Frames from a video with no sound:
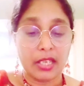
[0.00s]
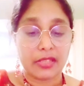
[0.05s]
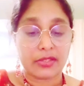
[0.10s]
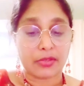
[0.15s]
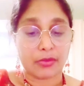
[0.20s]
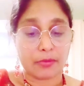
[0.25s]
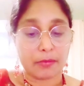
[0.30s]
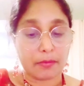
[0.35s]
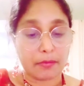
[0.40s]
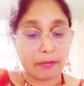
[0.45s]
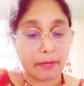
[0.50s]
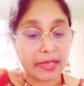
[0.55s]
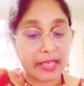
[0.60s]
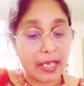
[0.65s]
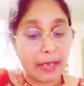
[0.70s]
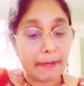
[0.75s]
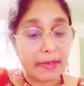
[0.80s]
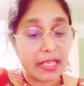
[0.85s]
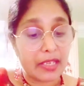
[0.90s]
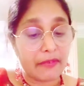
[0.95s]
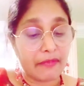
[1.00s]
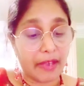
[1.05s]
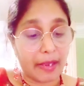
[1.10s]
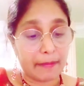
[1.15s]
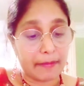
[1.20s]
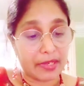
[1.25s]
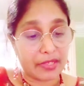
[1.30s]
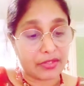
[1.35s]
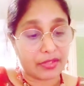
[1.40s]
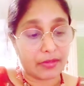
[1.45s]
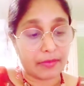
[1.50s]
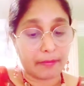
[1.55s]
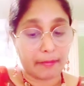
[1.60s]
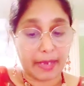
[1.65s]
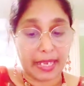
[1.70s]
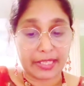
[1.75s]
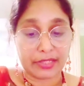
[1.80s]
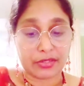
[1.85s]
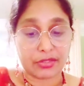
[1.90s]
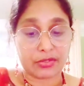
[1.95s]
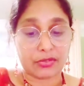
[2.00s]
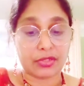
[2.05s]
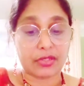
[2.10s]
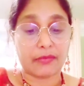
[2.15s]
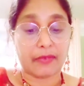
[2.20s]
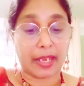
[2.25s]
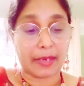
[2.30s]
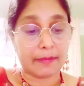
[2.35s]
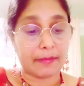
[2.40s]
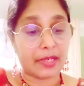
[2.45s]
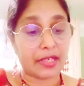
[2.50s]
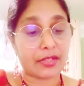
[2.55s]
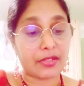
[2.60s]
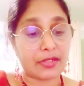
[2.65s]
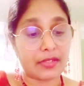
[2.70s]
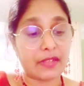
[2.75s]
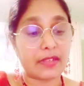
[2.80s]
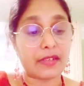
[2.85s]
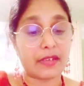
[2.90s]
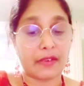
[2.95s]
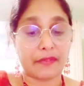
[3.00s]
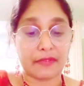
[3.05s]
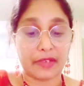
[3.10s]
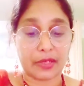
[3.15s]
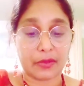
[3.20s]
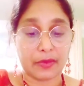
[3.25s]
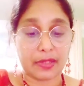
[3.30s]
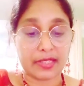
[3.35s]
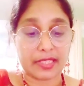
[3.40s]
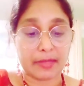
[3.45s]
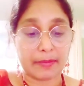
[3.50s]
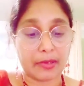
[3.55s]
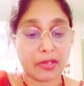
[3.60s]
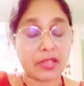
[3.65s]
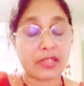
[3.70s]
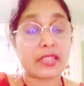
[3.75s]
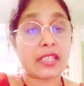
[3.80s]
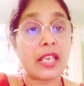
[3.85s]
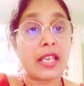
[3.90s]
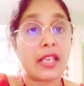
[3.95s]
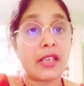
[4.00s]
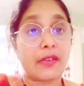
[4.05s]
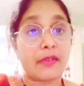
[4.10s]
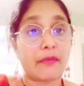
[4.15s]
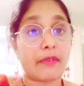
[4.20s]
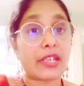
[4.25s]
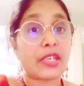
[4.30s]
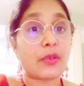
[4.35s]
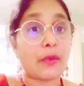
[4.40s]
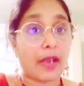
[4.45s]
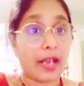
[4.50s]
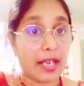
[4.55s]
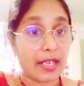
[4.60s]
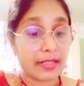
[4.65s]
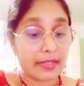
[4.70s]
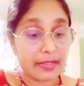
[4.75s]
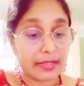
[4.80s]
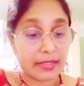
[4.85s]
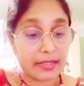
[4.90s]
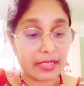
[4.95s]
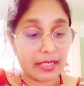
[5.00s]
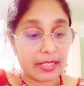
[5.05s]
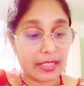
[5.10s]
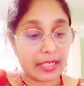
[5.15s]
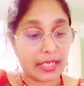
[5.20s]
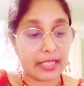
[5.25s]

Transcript: So becoming a vibrational match to the vibrational frequency, because when you ask,